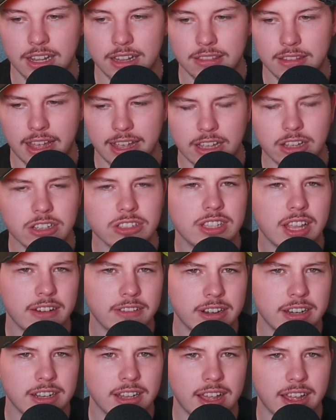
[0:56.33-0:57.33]
like because they're
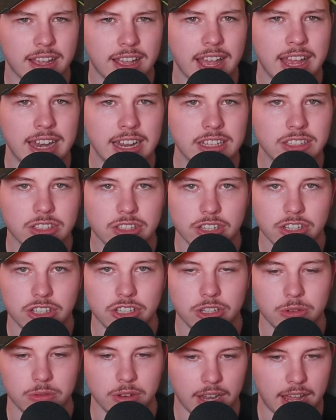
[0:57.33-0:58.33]
in like an
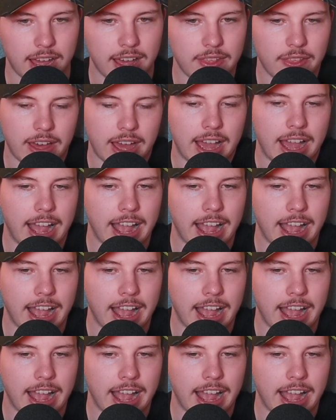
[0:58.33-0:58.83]
institute like that